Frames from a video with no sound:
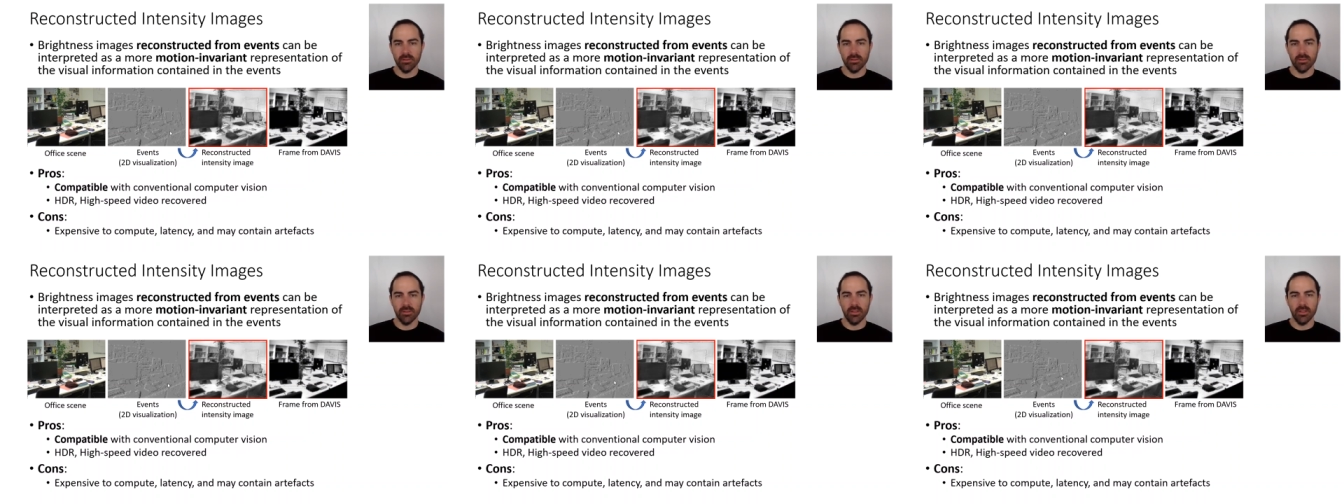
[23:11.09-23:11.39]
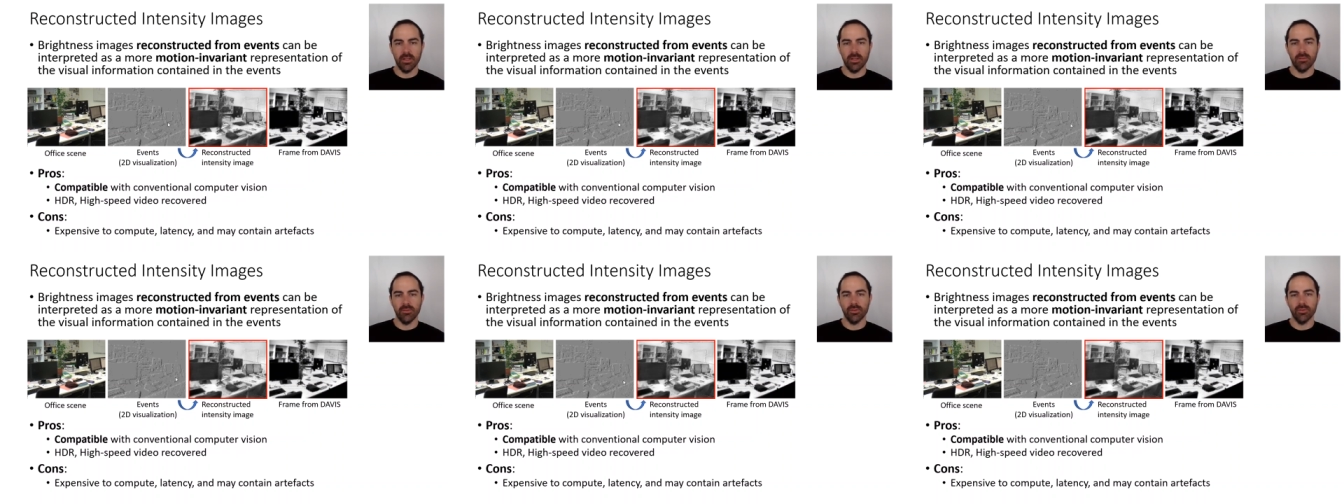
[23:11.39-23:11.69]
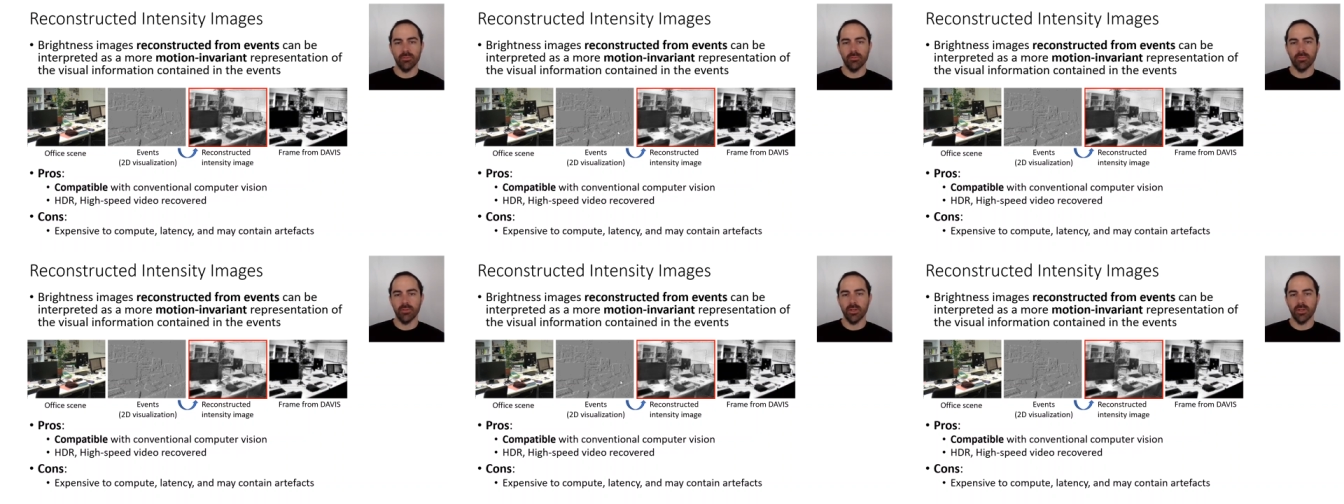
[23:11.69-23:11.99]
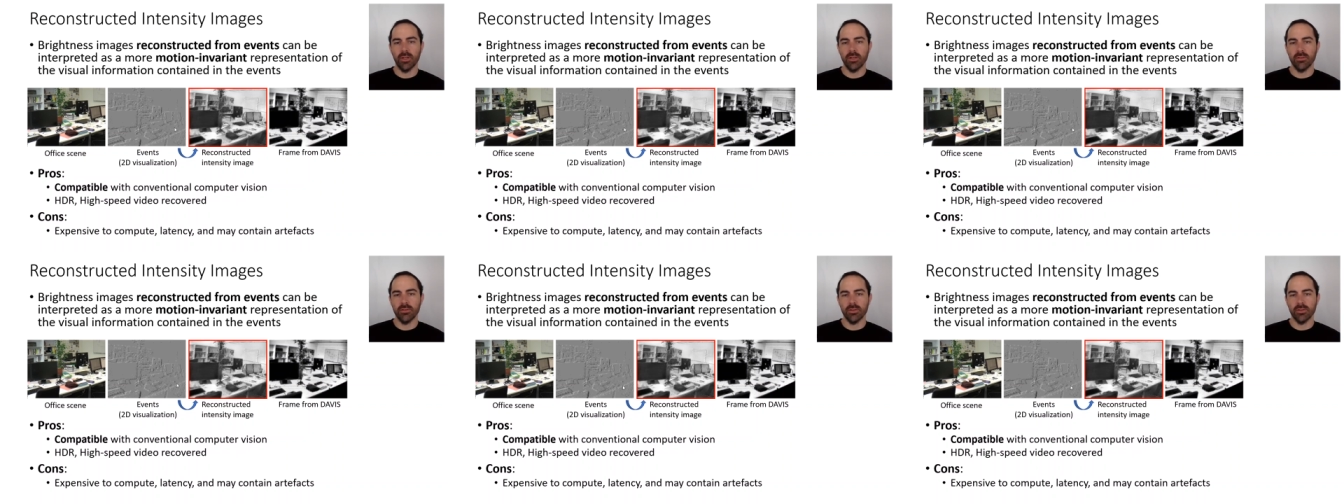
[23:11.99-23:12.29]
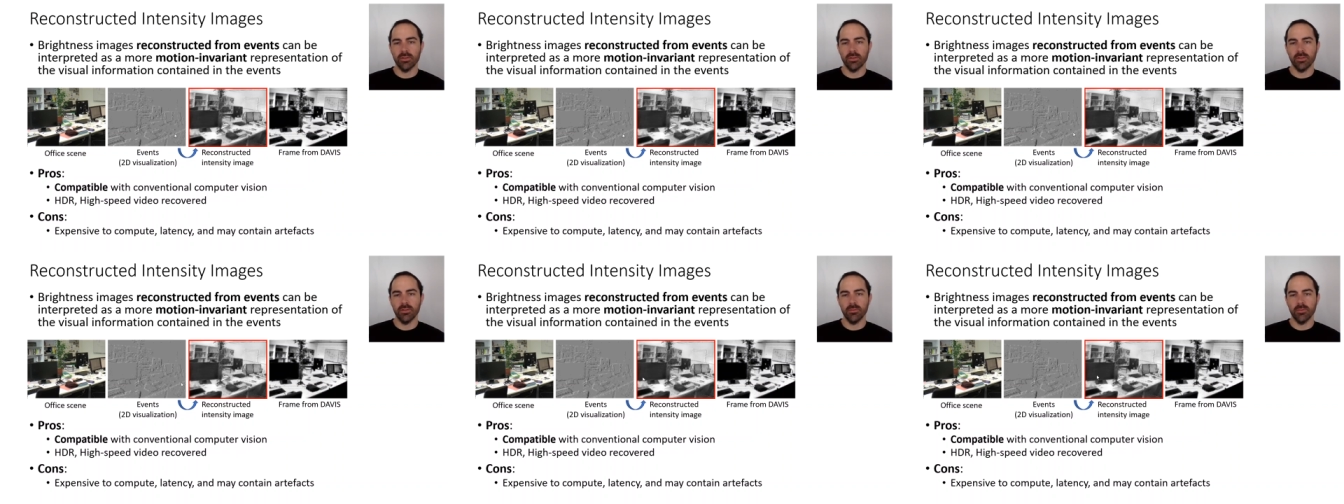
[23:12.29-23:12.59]
They have some prior
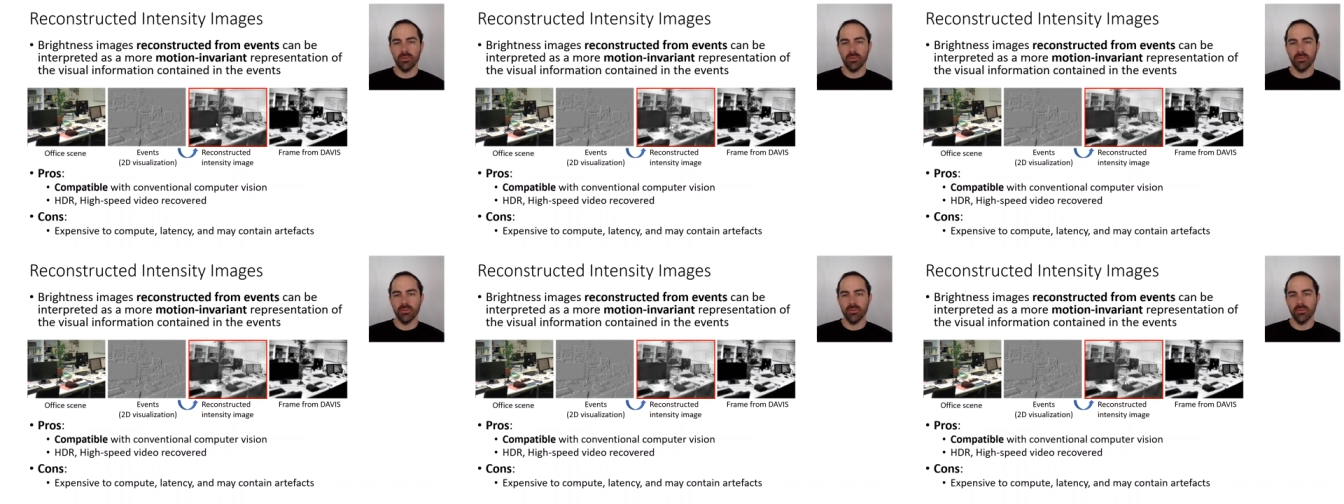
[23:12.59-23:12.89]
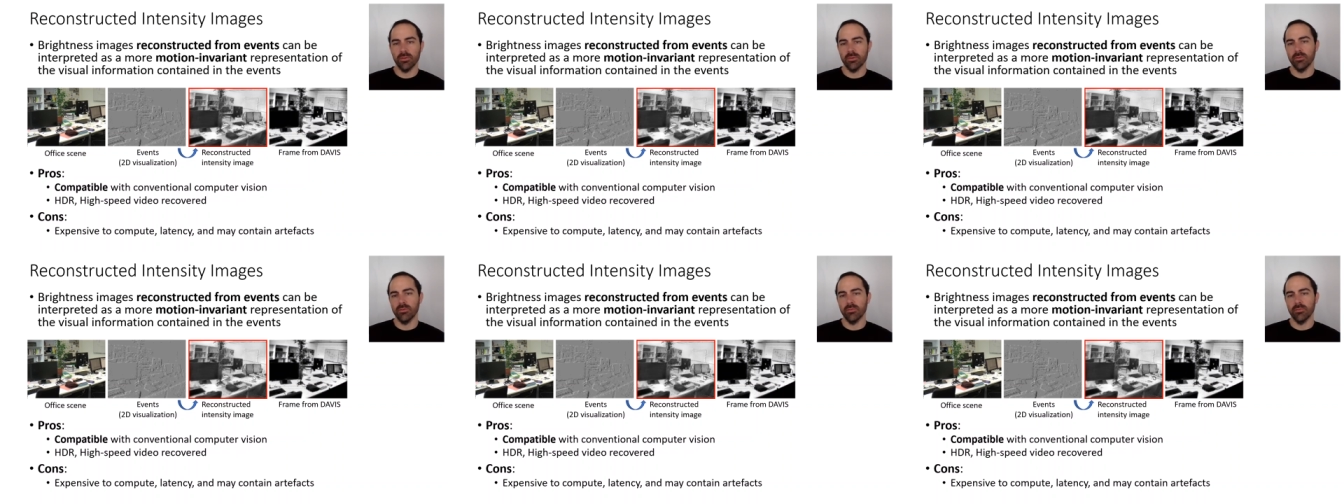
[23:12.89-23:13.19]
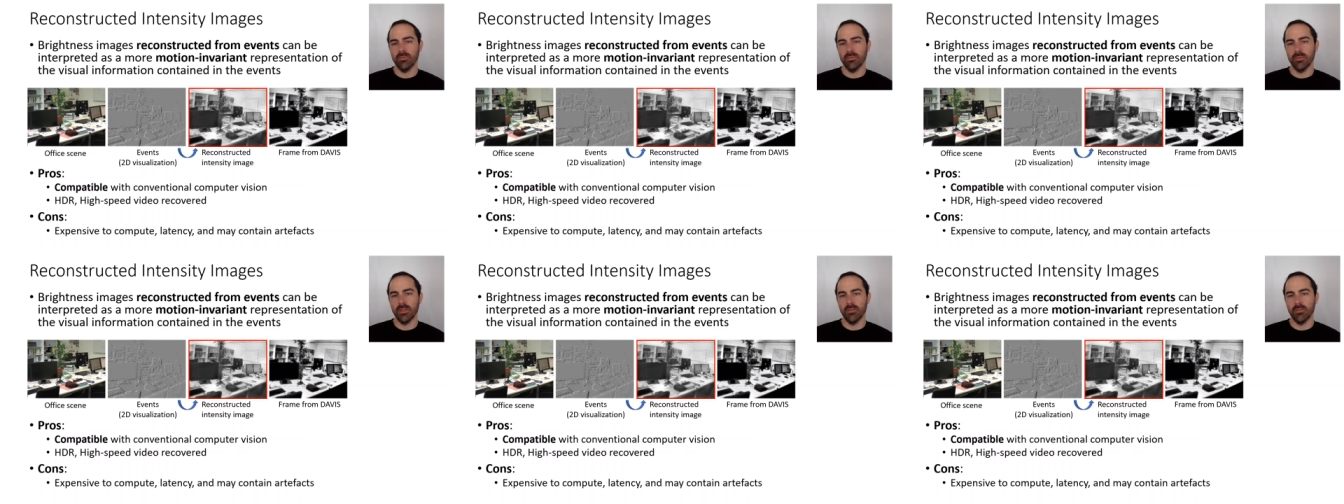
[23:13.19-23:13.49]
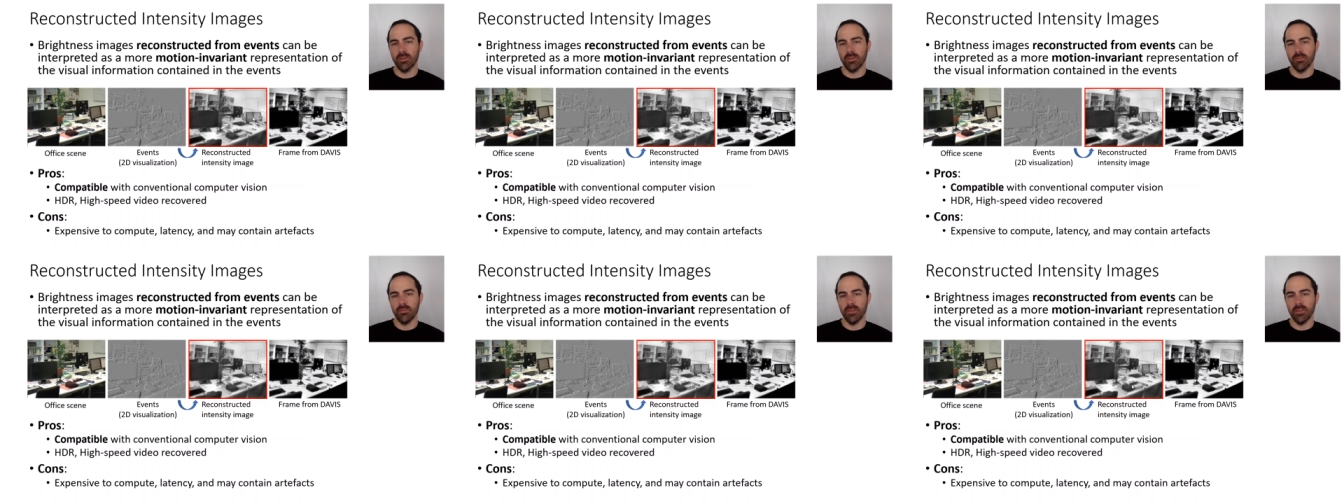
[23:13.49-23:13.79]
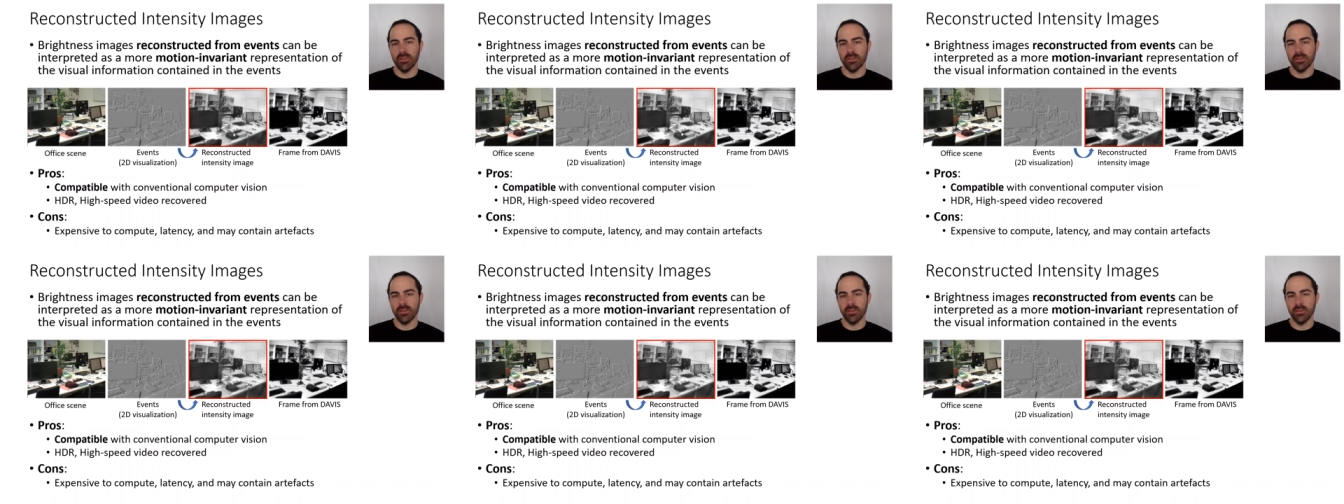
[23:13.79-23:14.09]
assumptions, so there might
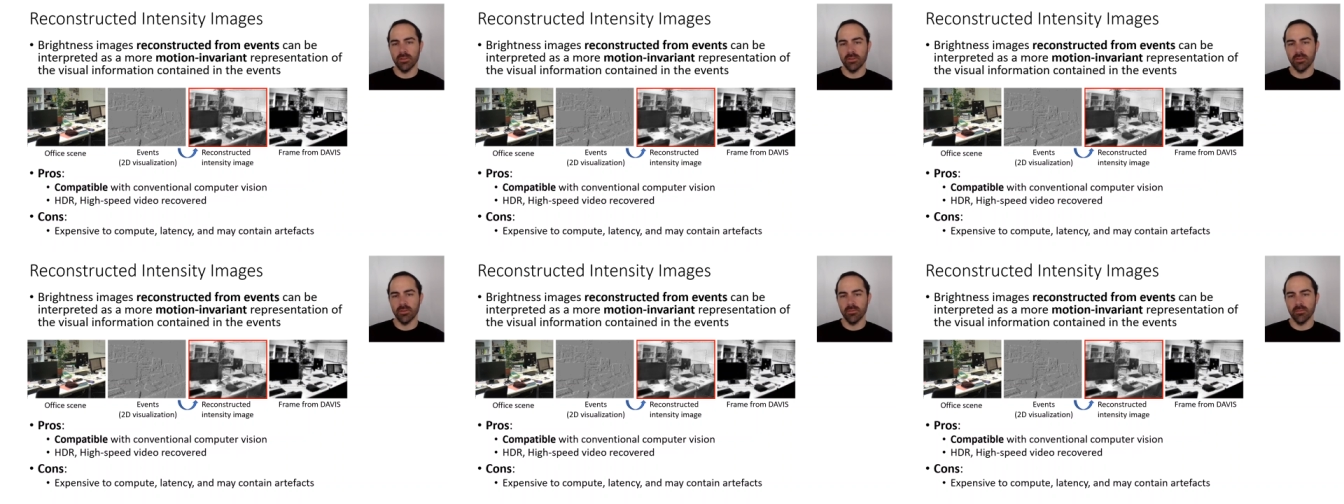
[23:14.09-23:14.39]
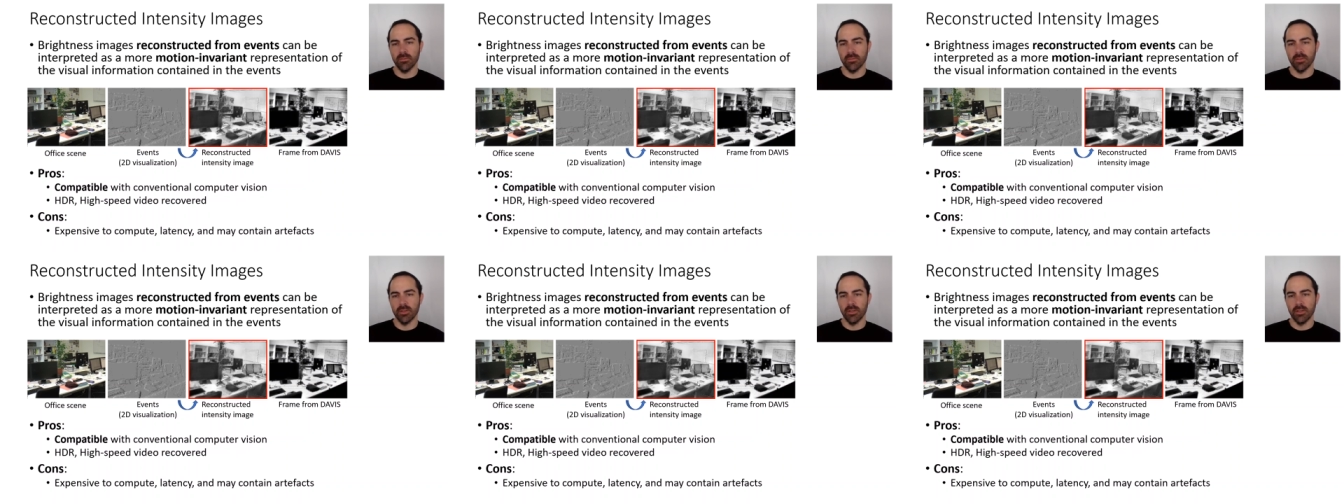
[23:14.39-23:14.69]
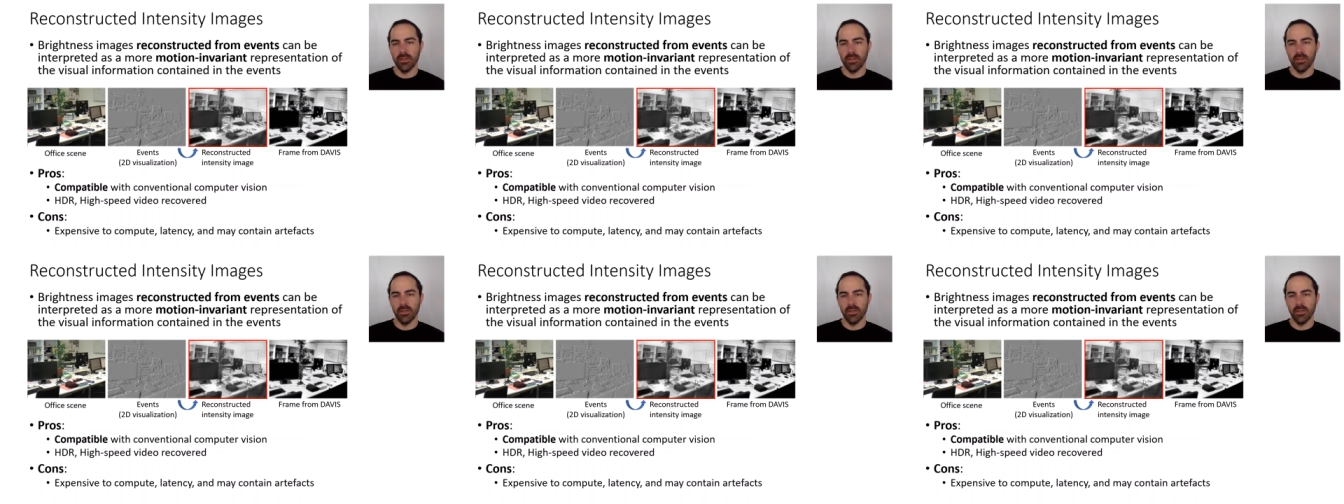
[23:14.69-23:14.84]
be still some